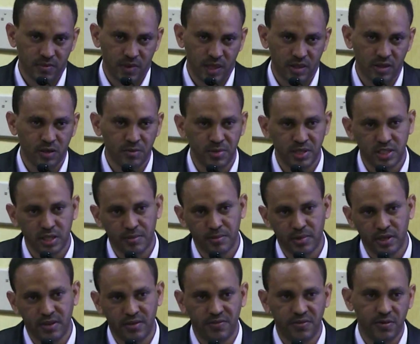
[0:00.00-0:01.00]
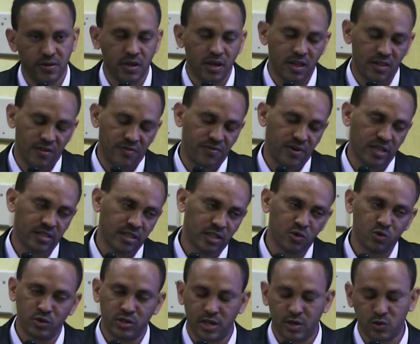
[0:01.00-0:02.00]
It can be some of the
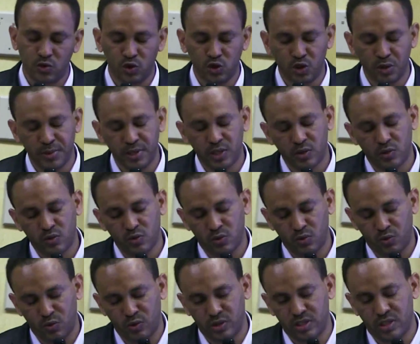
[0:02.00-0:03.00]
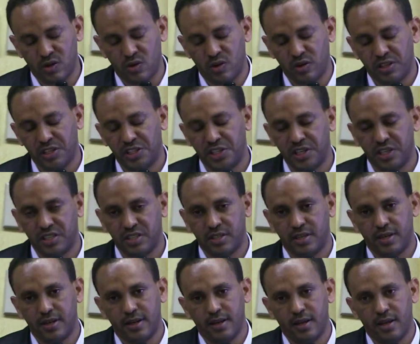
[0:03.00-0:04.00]
factors which are contributed to with lower
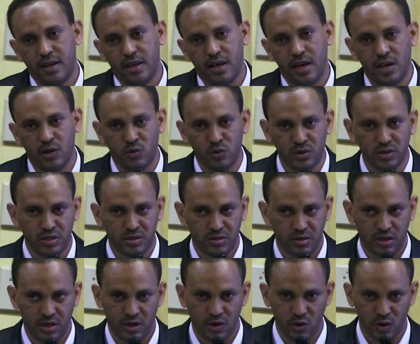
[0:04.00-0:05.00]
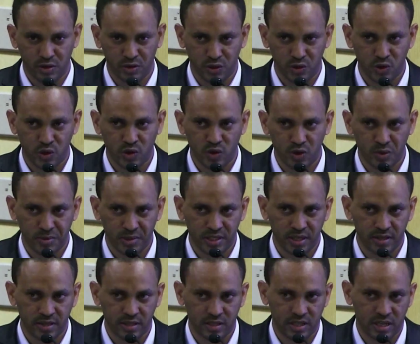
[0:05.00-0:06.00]
educational and with lower socioeconomic
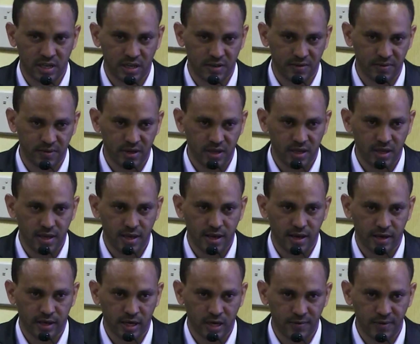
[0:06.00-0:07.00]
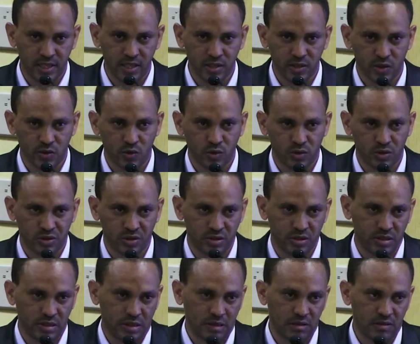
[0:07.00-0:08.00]
status can have aggravating the
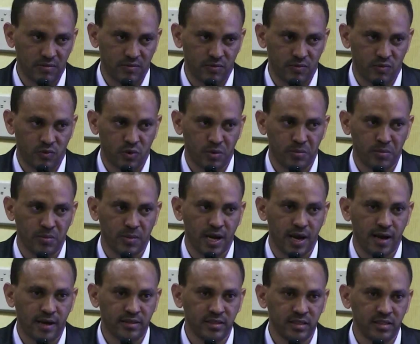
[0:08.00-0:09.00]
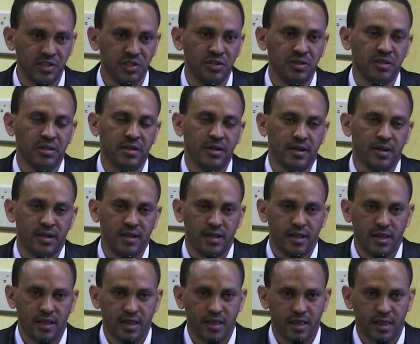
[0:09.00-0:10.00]
condition from accessing
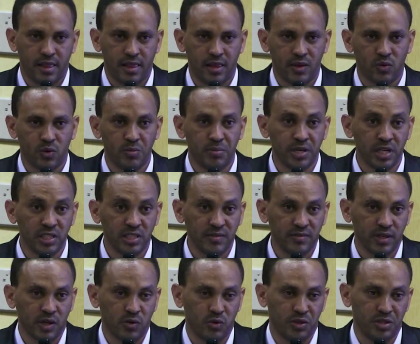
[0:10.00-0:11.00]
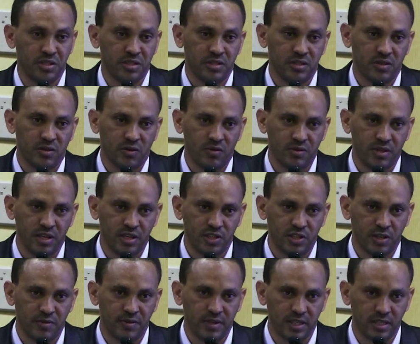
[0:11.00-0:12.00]
the comprehensive knowledge of the
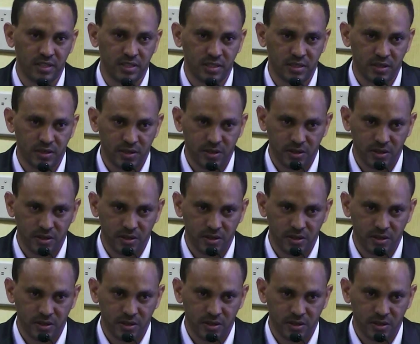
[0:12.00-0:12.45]
HIV/AIDS.